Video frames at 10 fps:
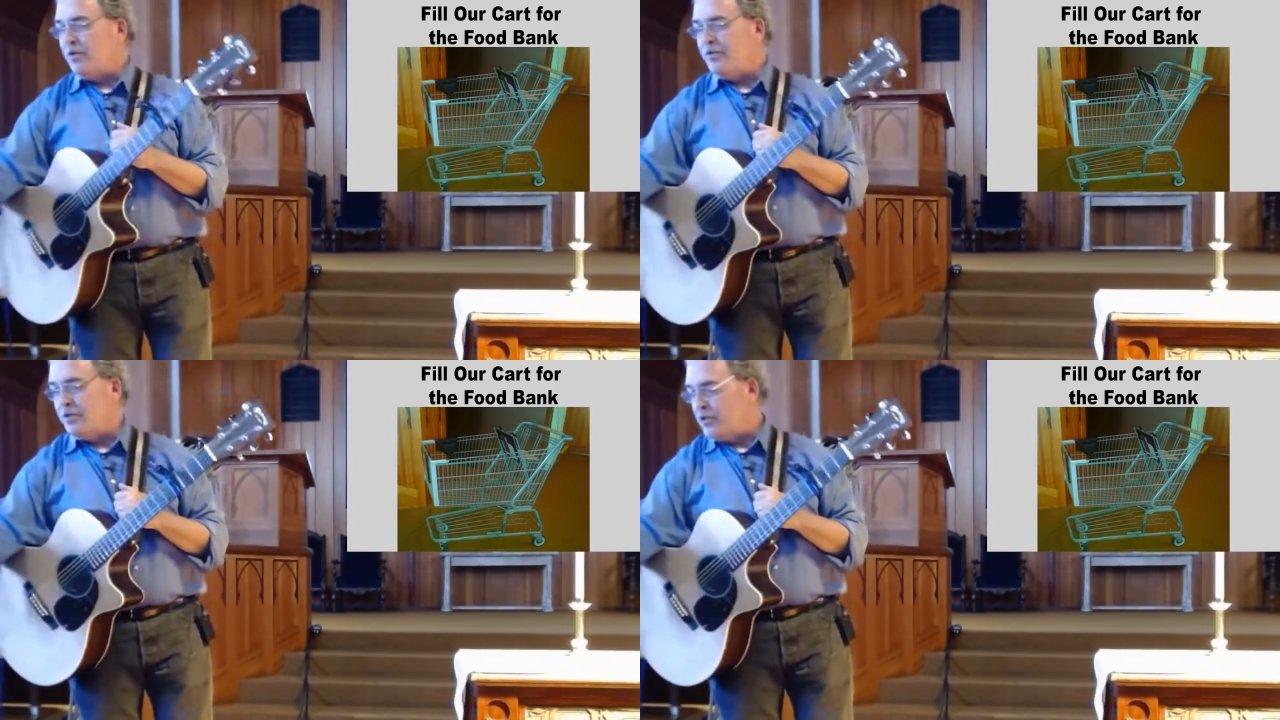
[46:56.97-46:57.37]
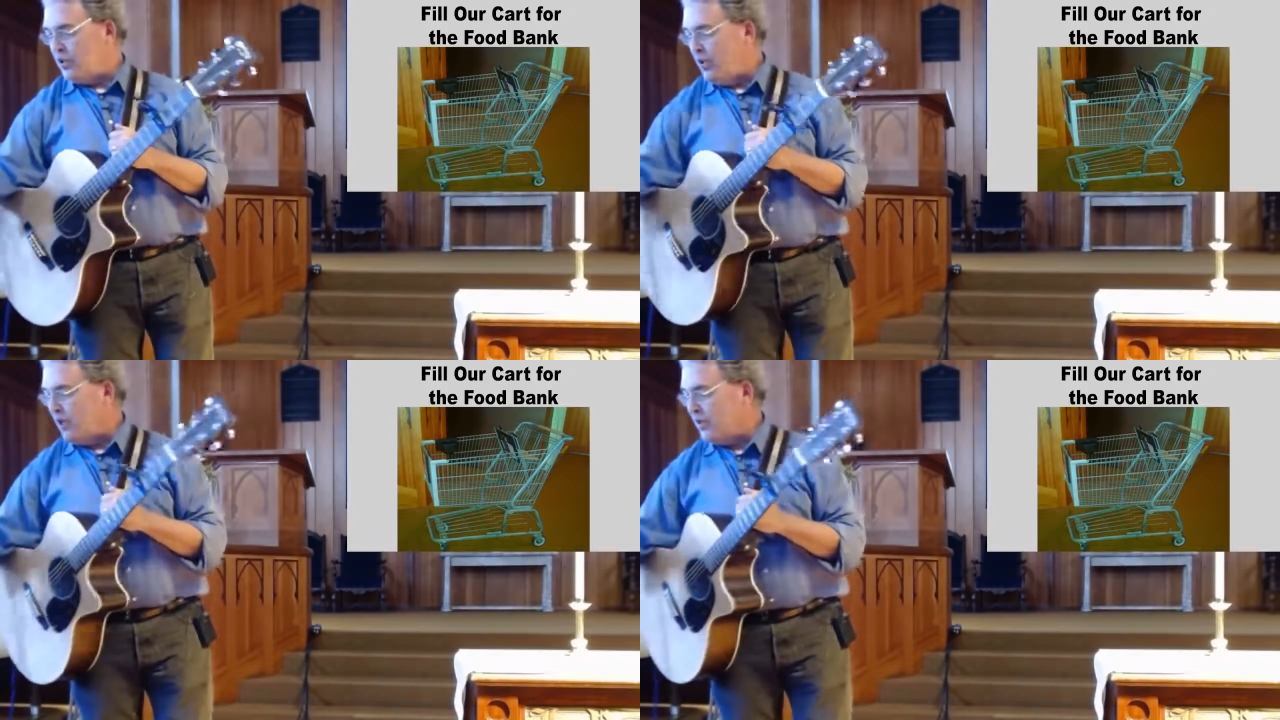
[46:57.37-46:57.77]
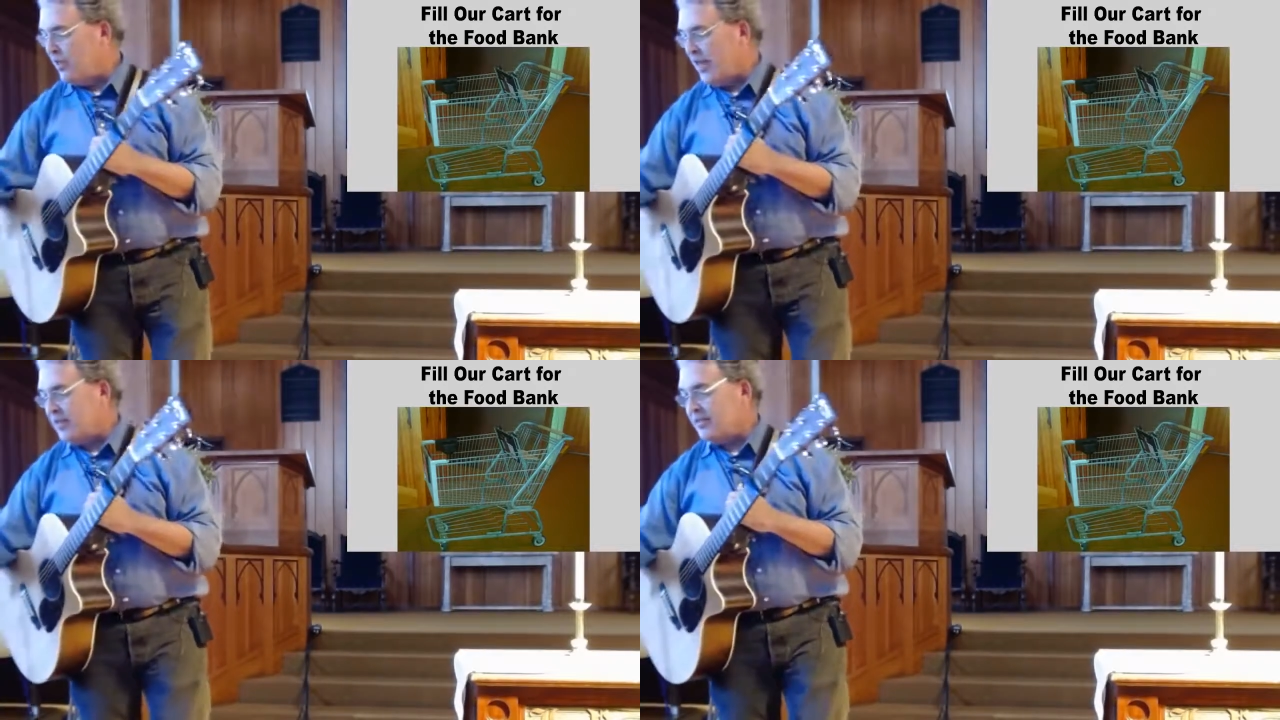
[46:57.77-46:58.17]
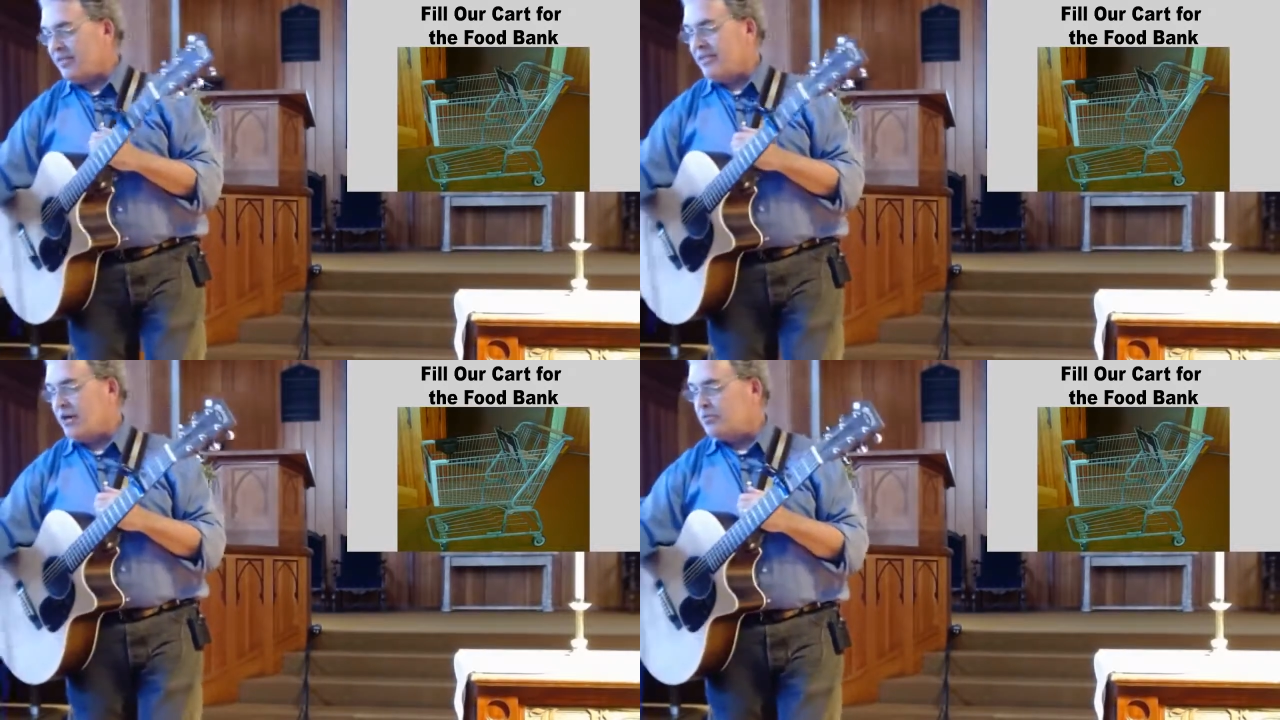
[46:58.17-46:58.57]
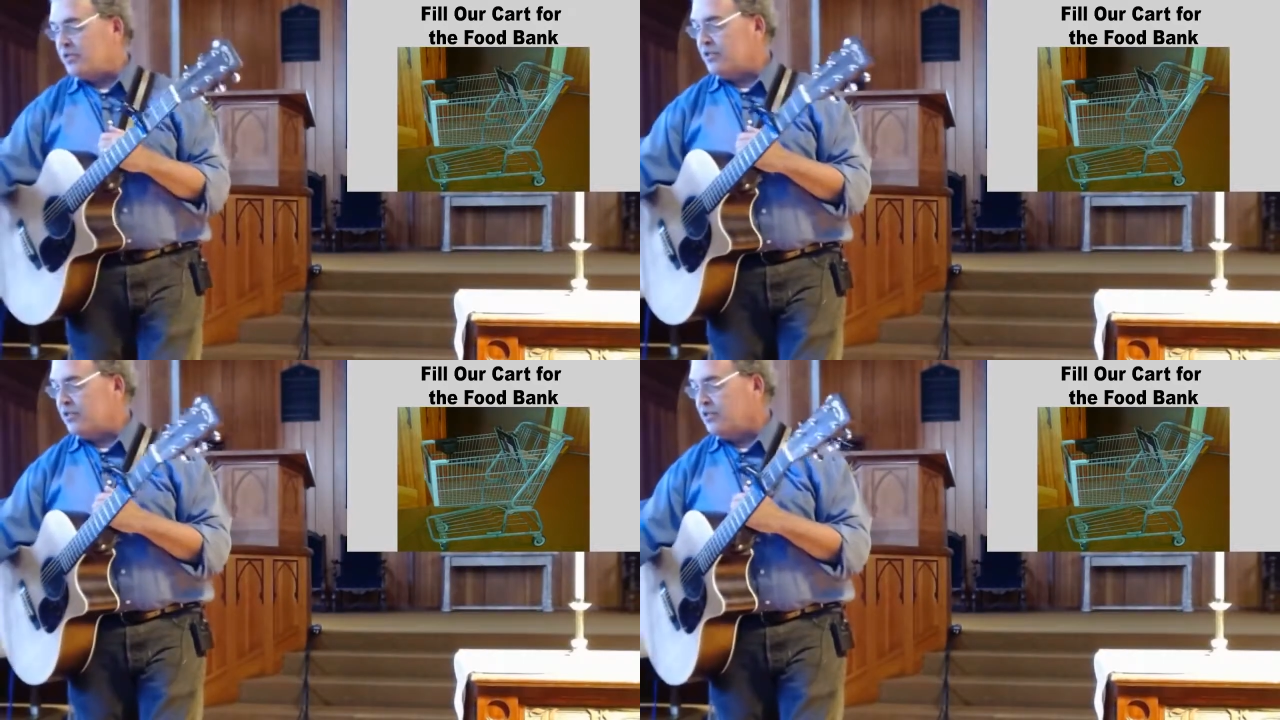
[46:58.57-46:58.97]
with a song that, that helps
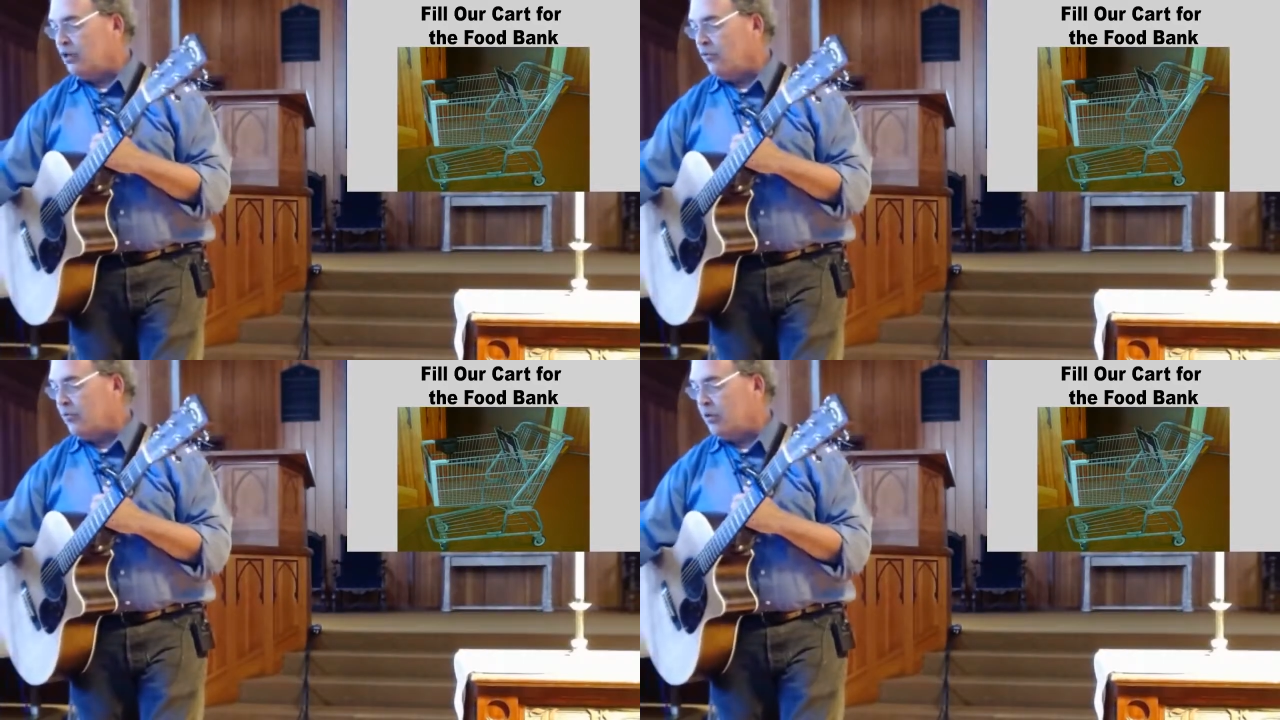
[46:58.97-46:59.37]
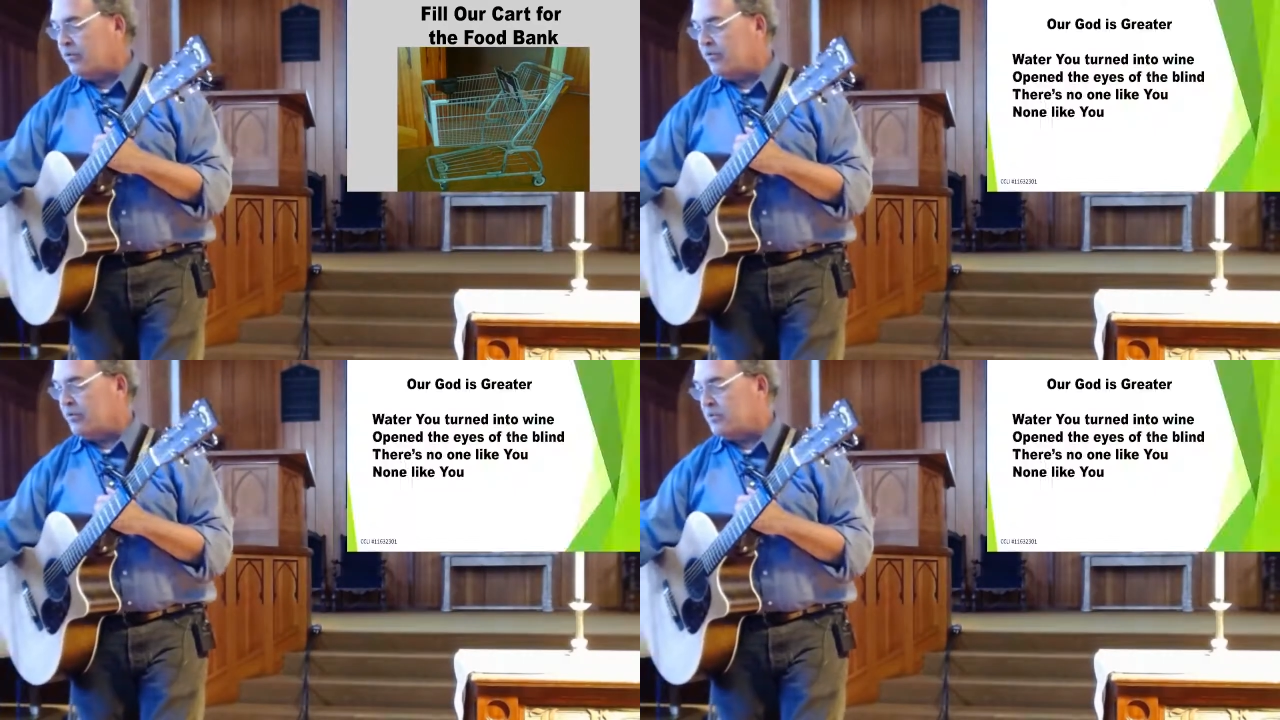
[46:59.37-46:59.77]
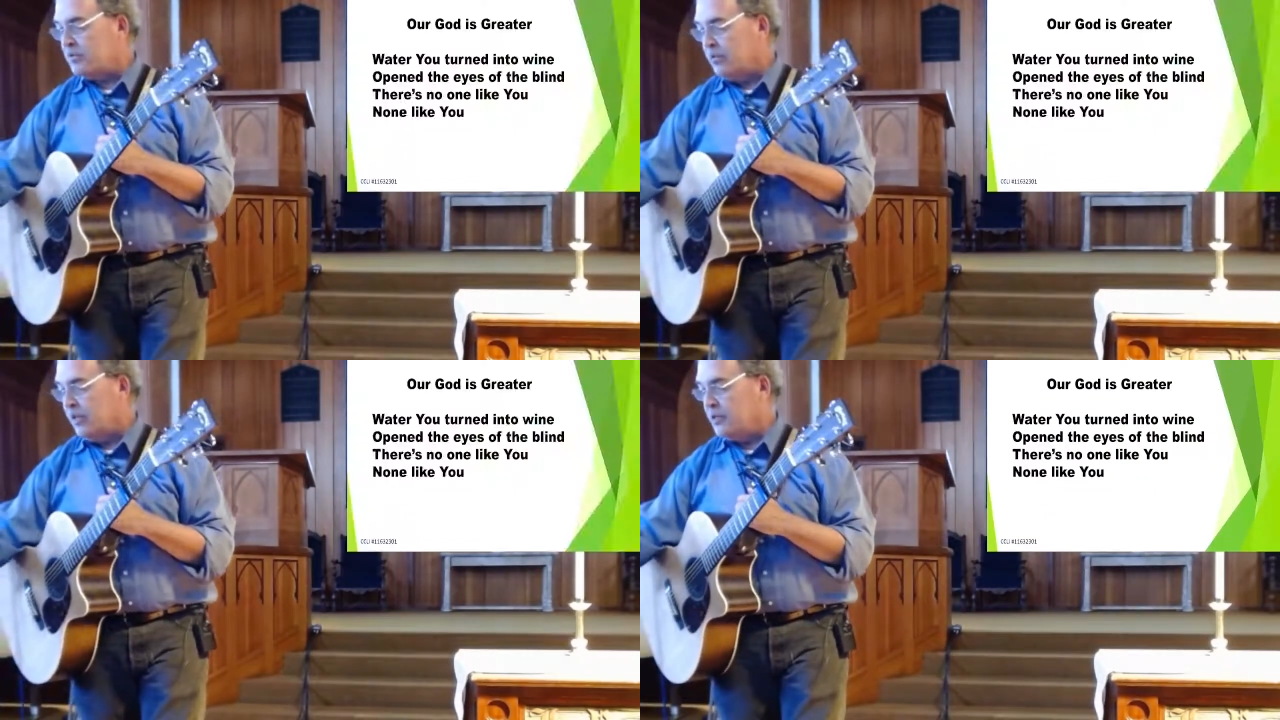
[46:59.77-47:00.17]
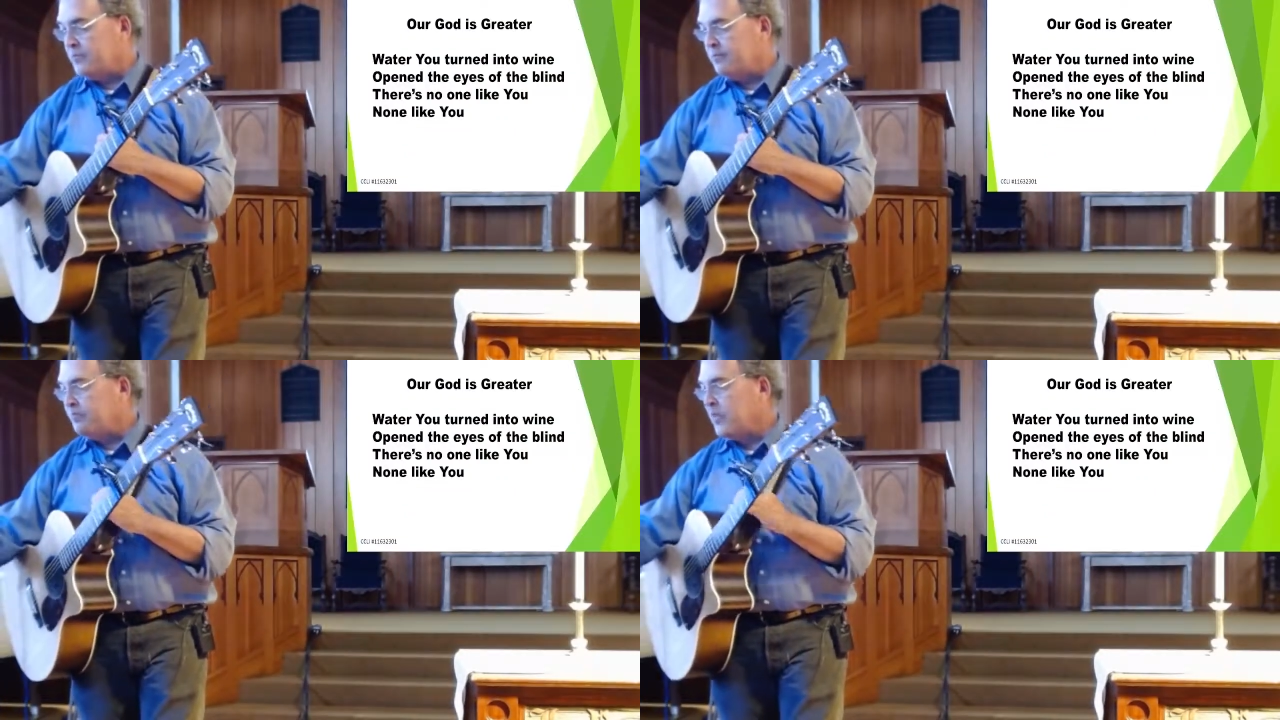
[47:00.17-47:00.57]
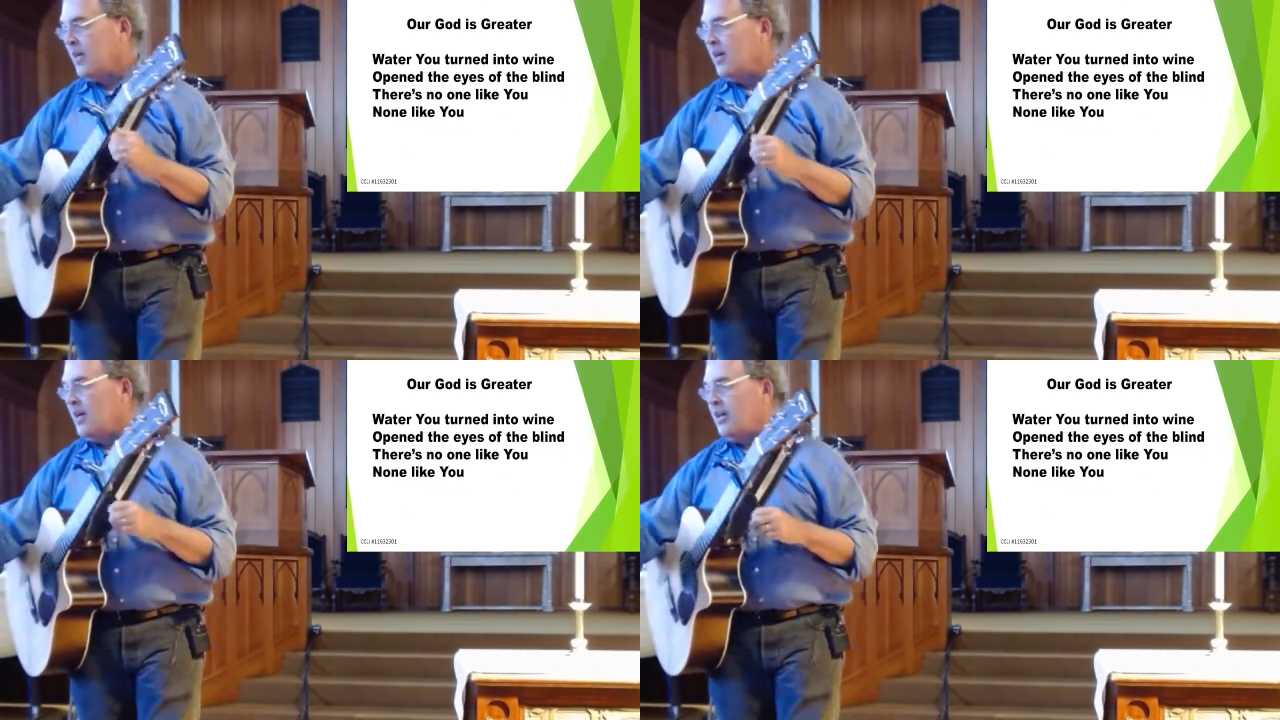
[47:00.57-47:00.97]
us to, to go forward from this place.
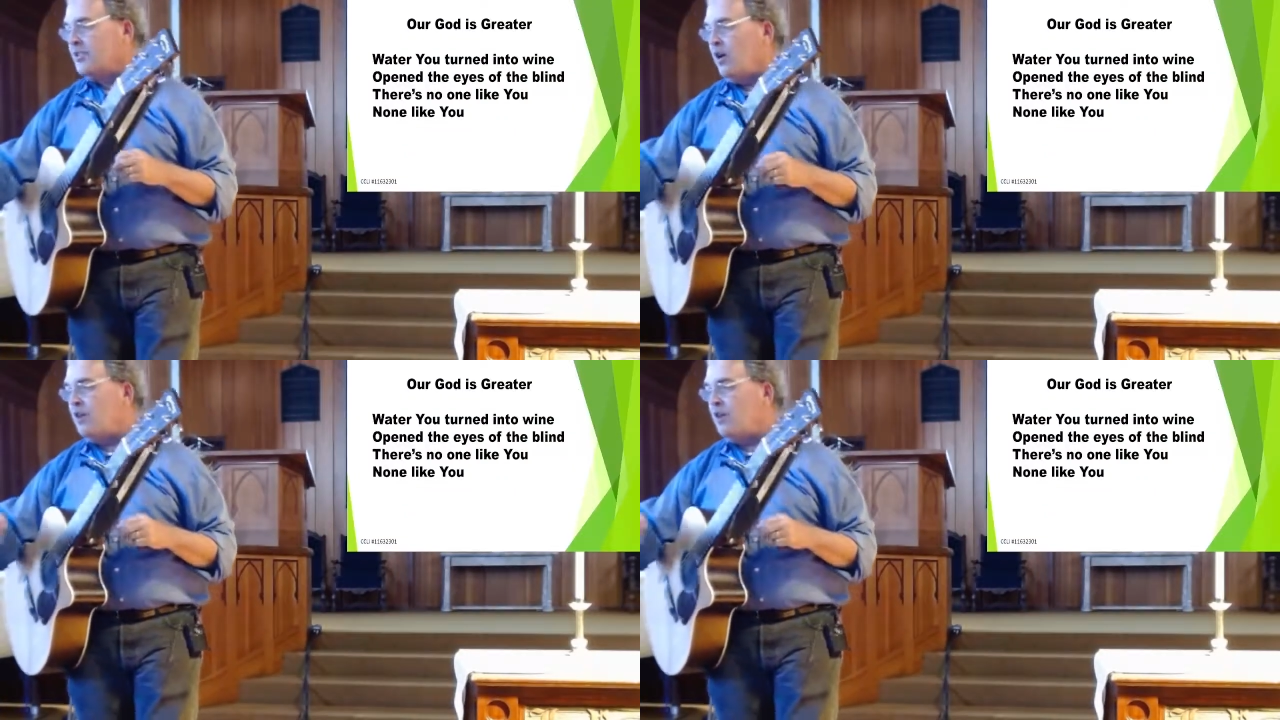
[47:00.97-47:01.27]
A song